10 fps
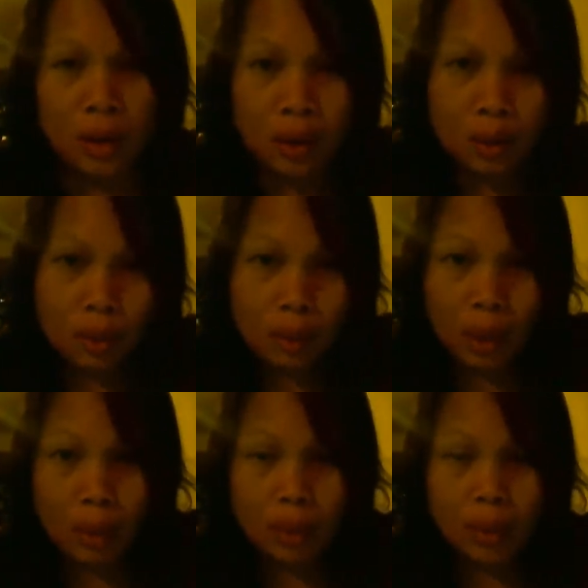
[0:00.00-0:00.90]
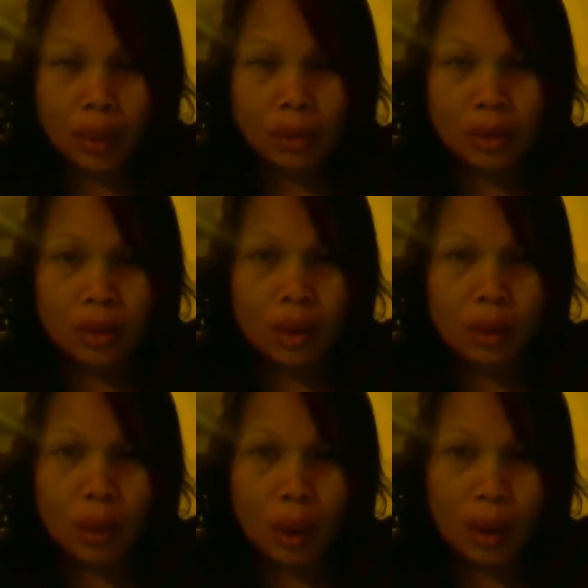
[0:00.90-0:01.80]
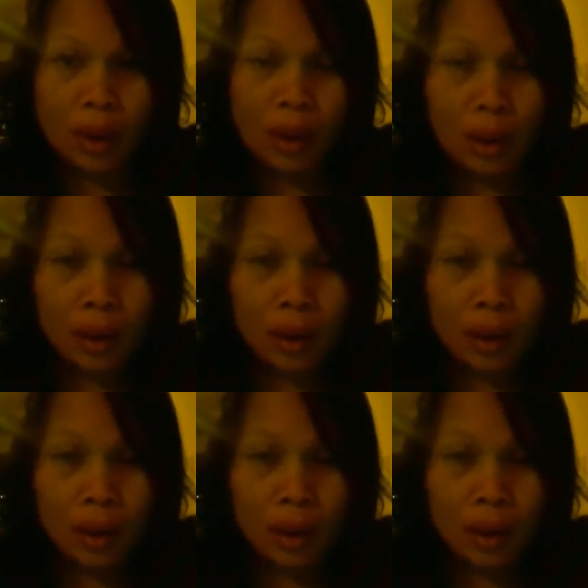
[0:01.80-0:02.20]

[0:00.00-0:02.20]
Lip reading: you will probably understand why.